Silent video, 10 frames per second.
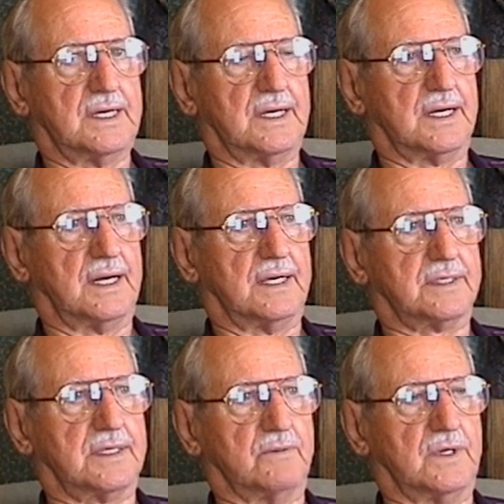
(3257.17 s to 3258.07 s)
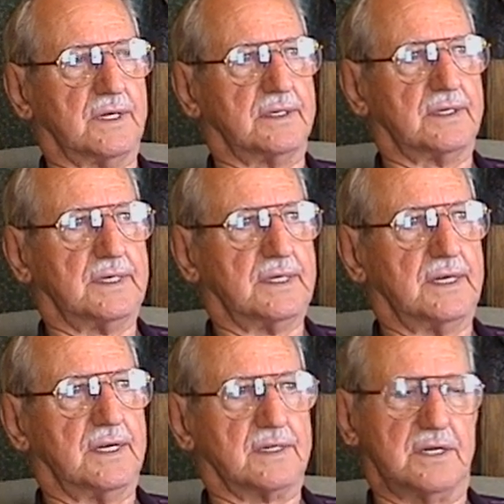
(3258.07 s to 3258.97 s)
And I said, well,
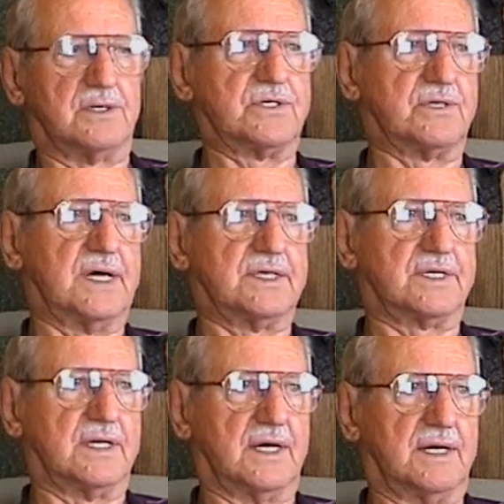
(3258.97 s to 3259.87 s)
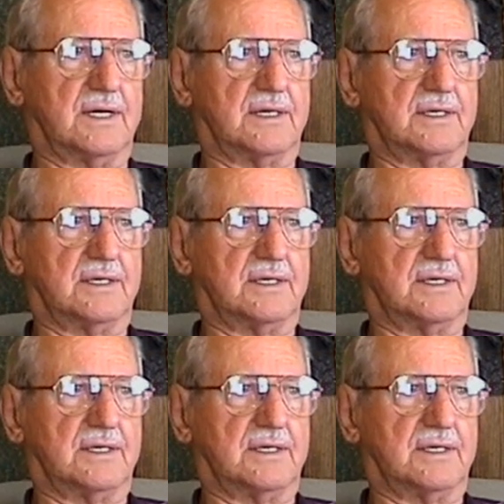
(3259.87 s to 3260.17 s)
as long as you're asking, uh,